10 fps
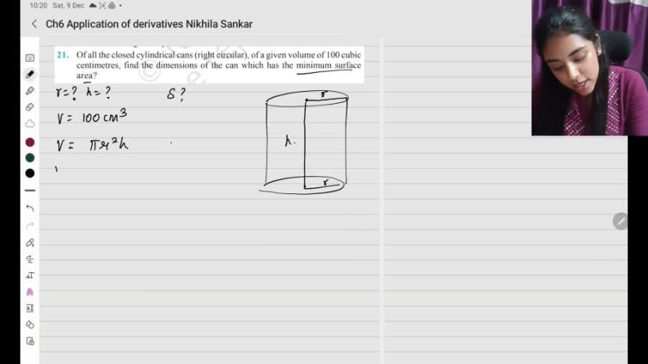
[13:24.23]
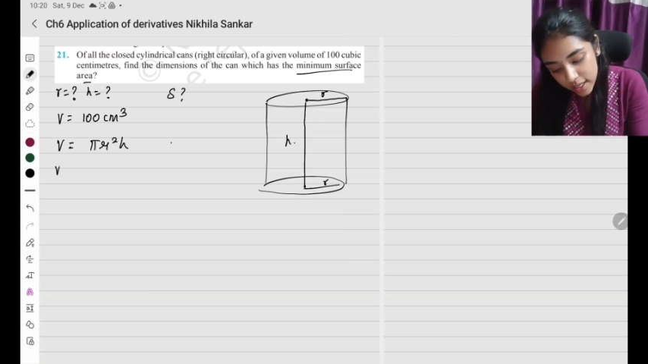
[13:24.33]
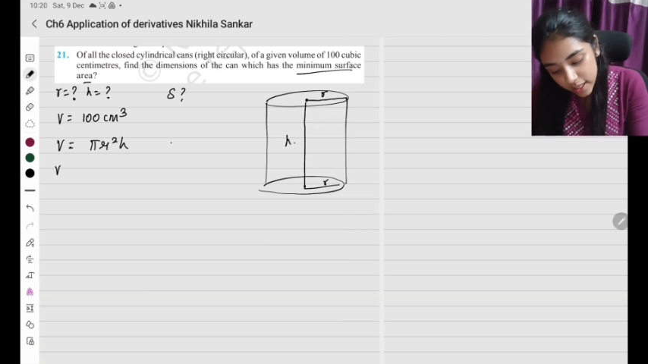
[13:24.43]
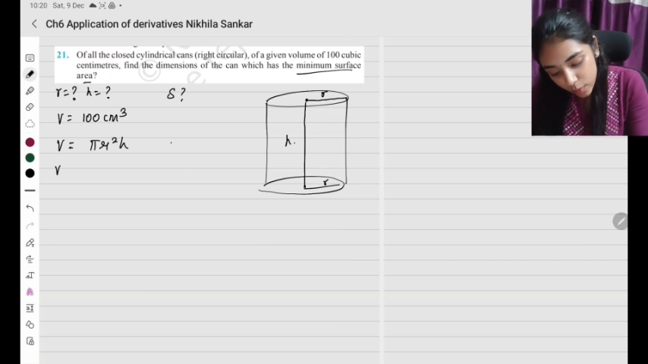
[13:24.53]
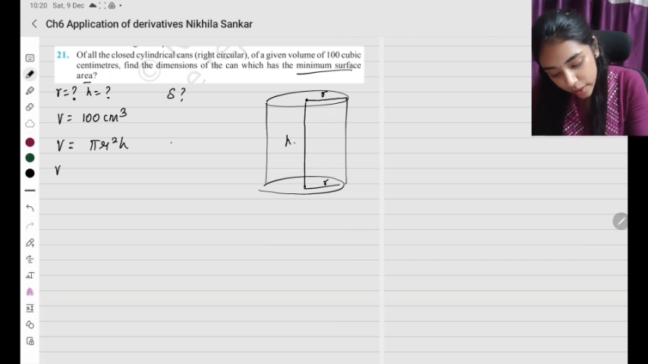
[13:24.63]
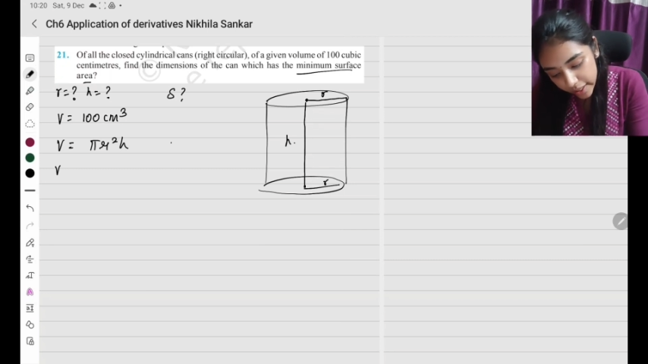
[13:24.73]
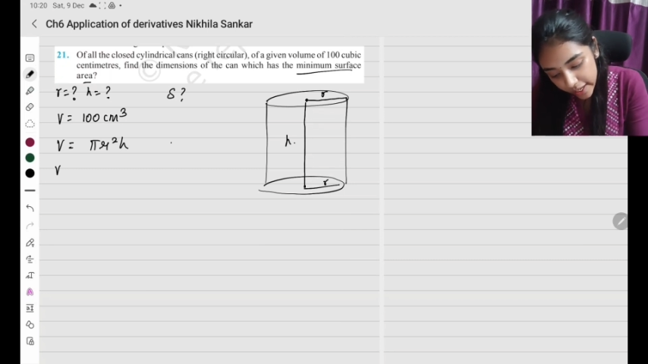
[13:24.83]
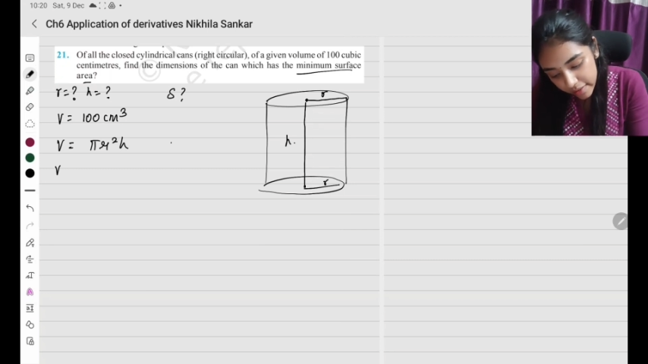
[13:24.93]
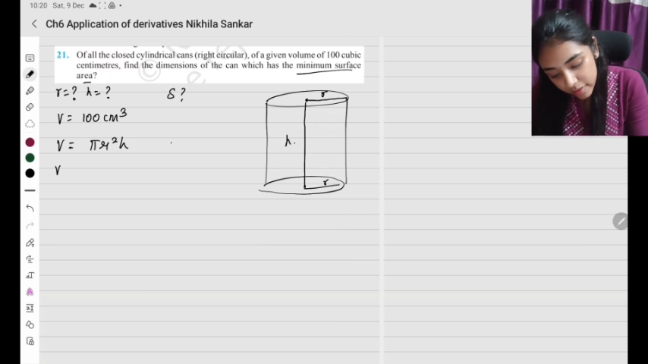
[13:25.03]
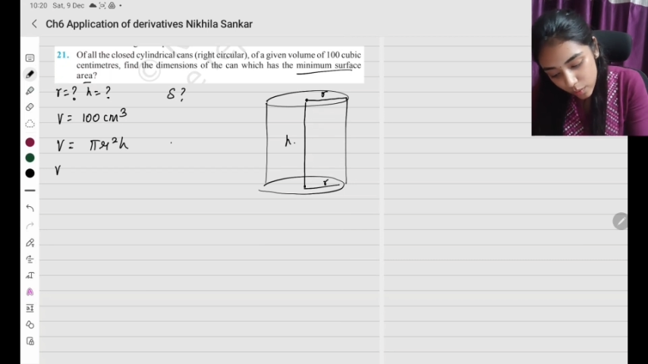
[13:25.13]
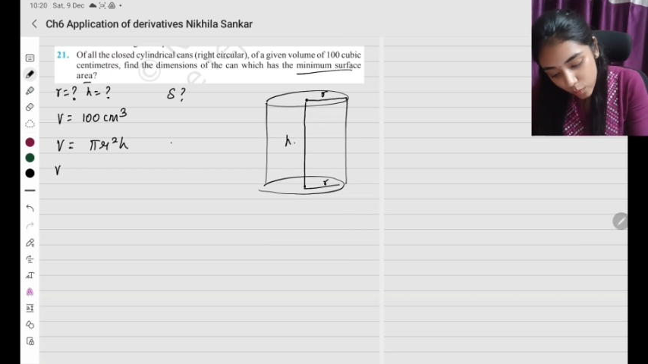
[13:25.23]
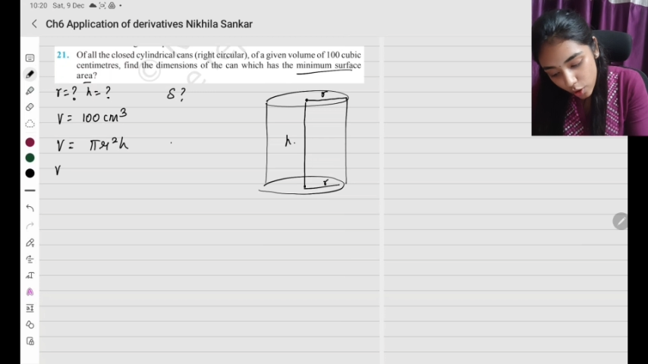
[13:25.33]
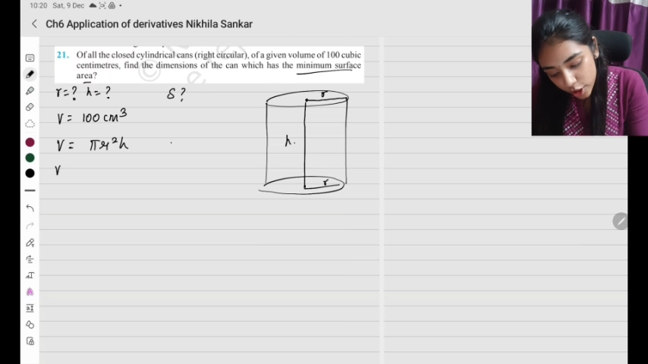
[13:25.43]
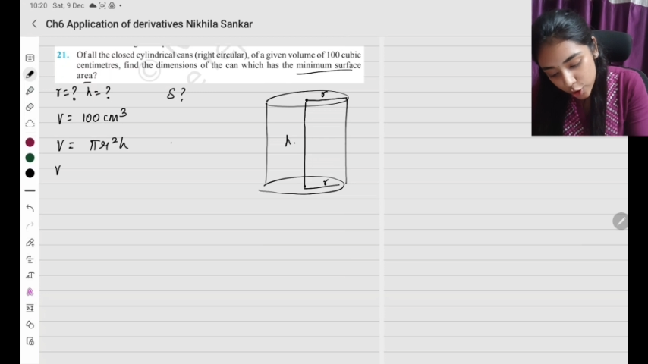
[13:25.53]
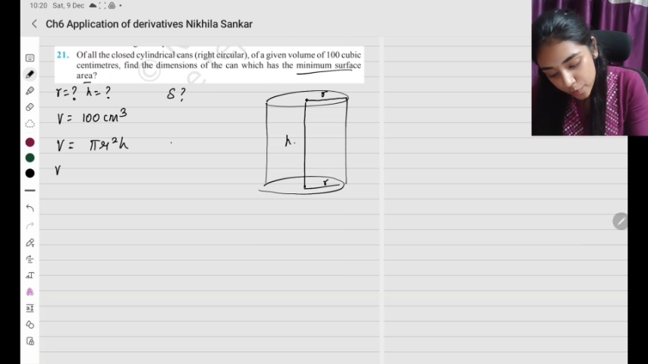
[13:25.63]
Now I have
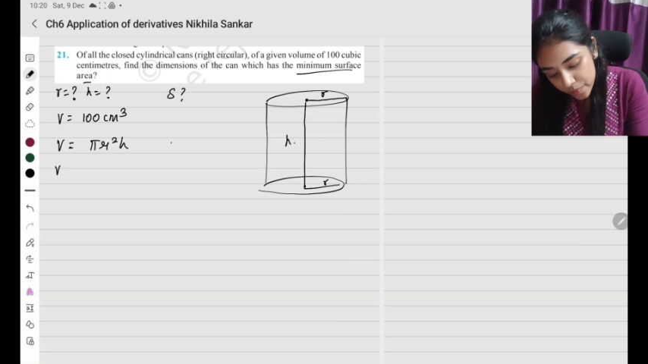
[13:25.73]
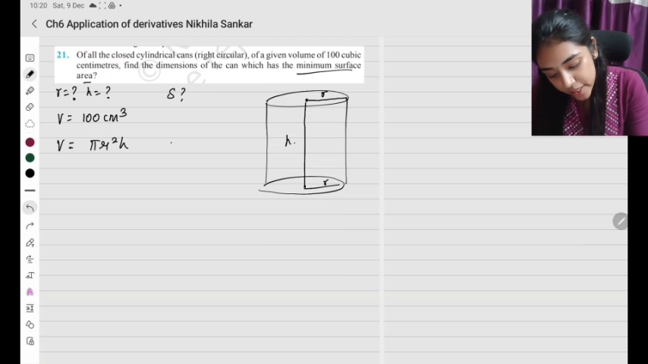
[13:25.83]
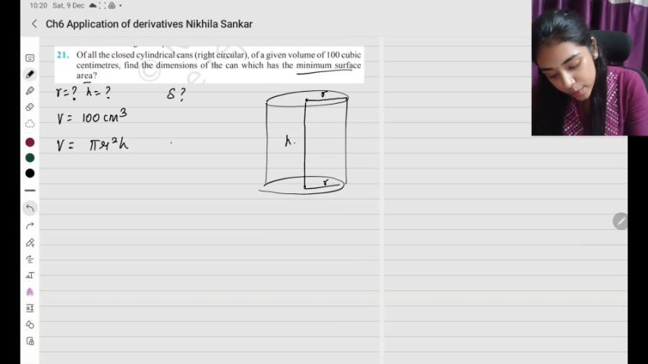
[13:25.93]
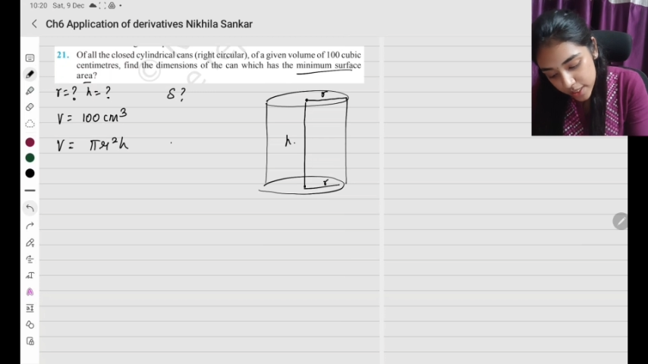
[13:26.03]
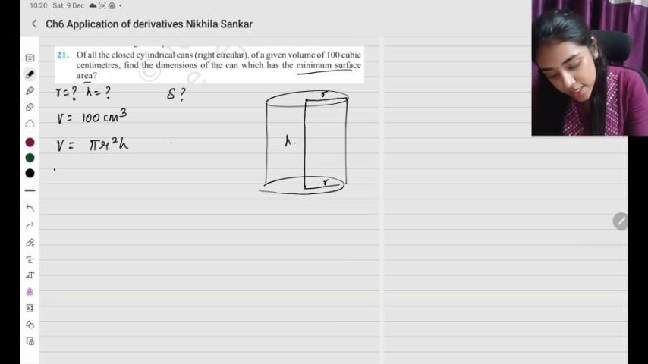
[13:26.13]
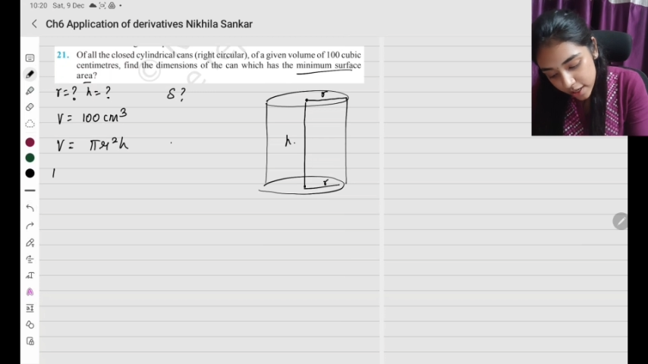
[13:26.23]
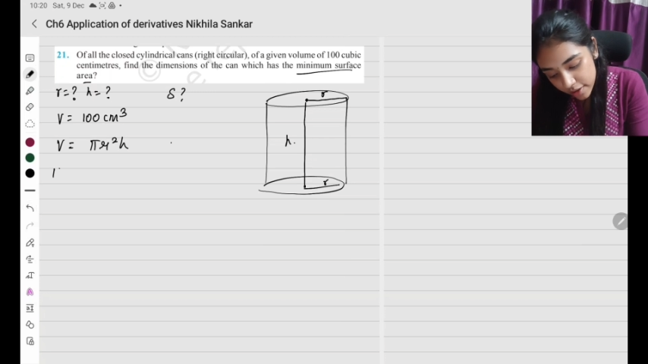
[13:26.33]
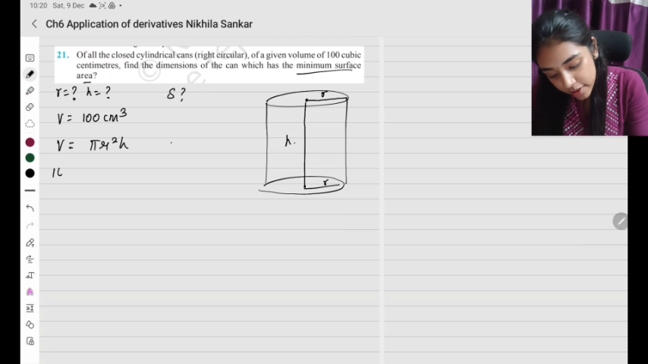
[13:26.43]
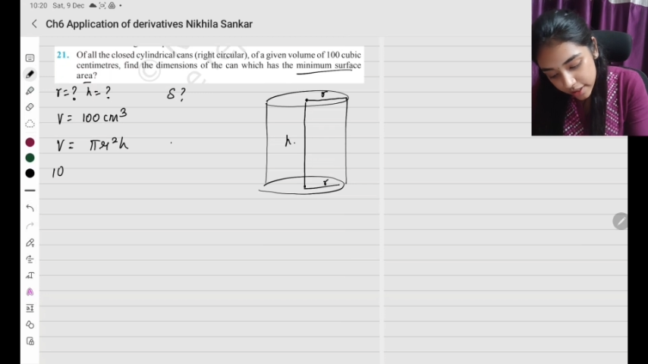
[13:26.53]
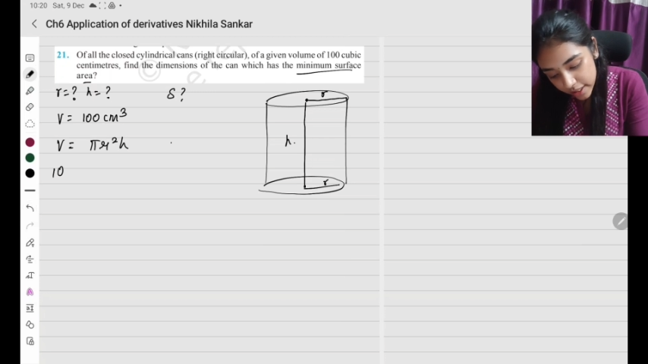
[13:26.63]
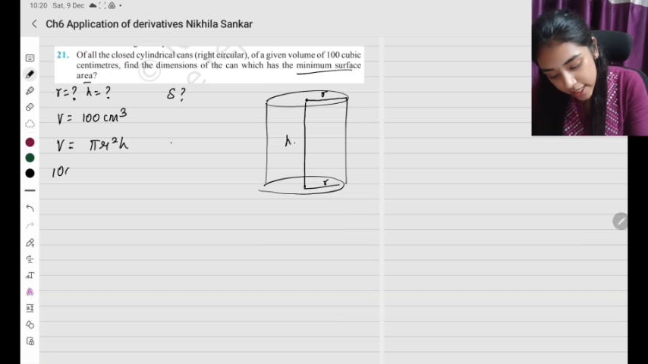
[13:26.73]
volume equals 100.